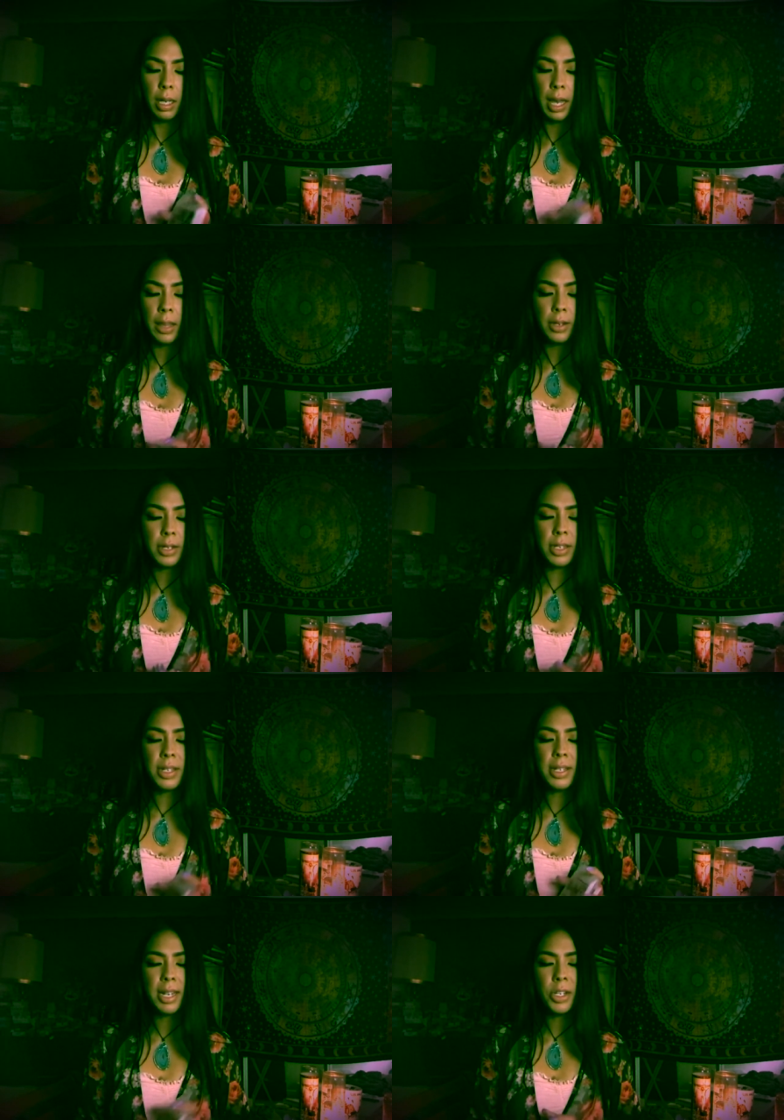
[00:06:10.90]
yeah, there's
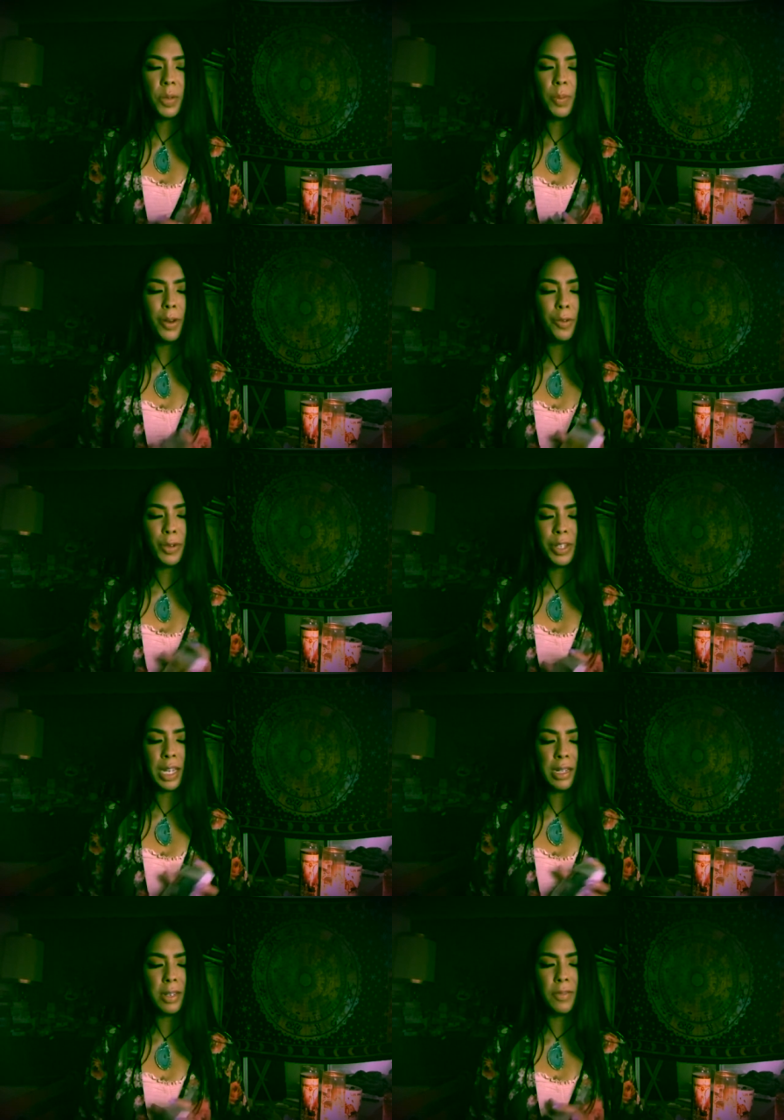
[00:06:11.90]
just such a beautiful
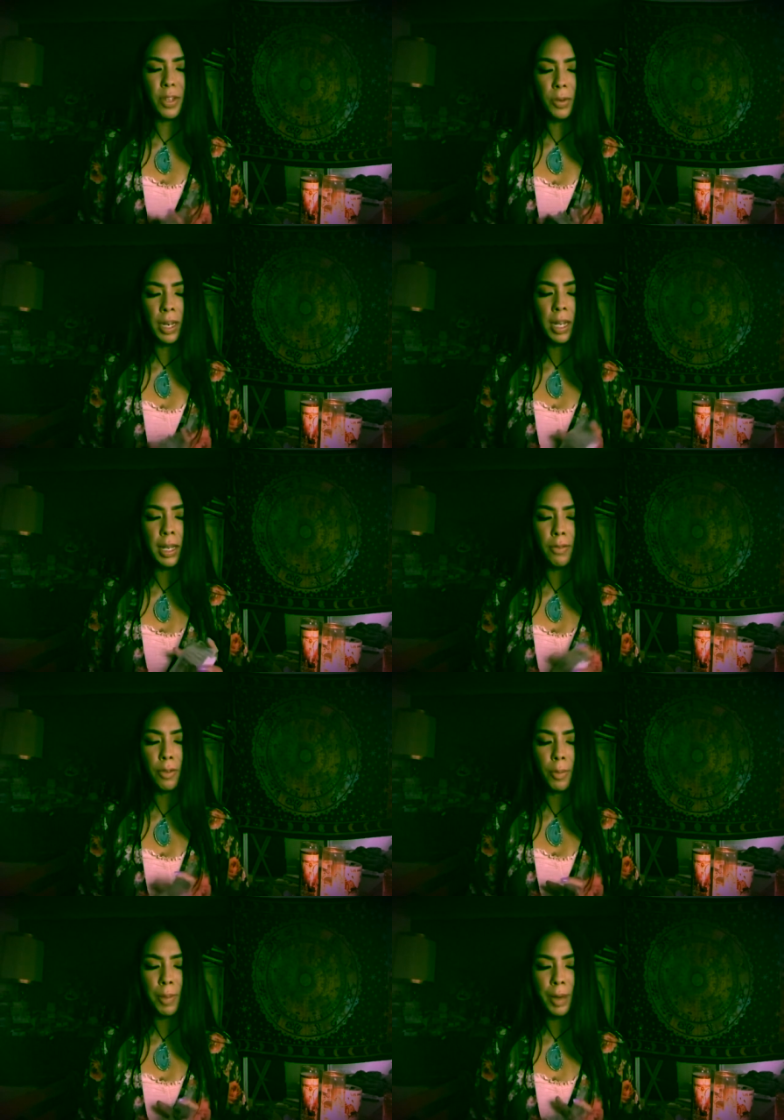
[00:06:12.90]
sense of unity
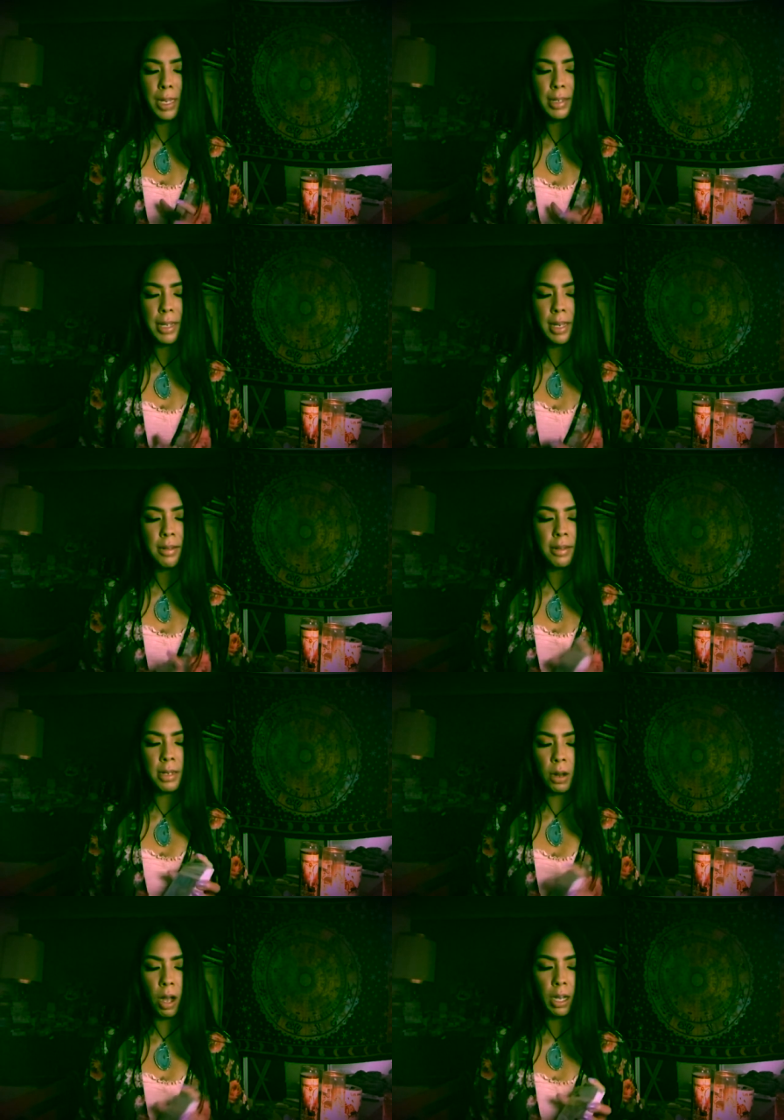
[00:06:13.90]
for my Pisceans
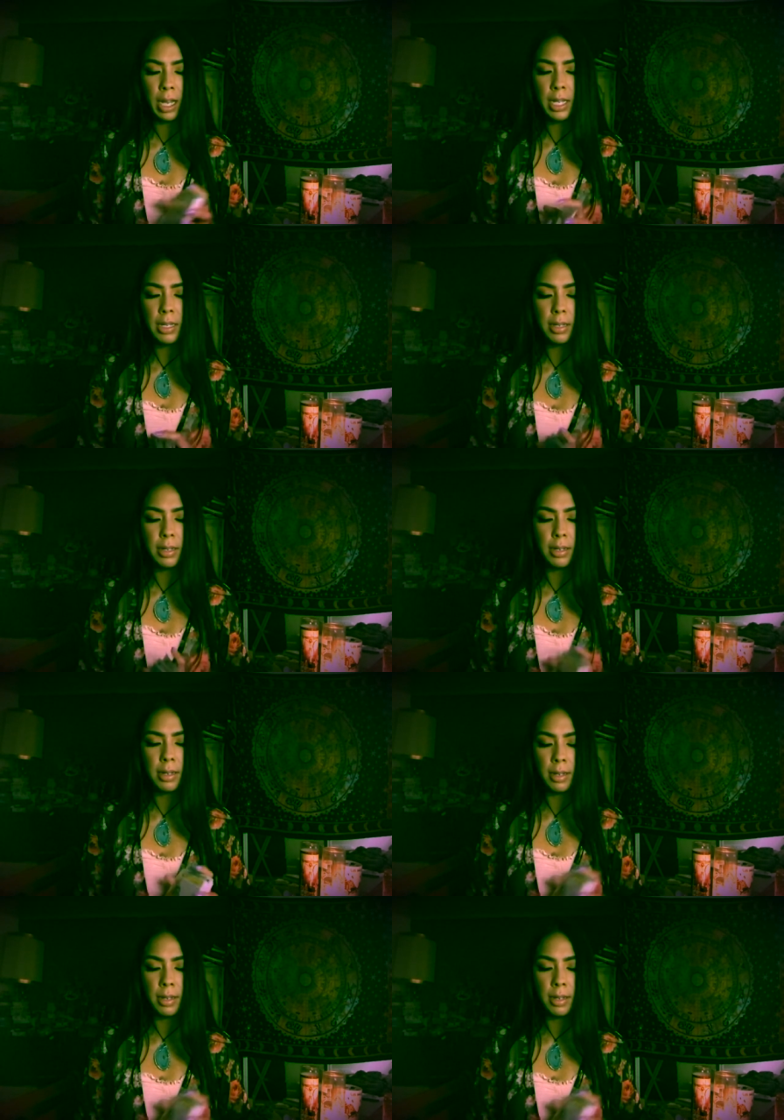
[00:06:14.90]
in August.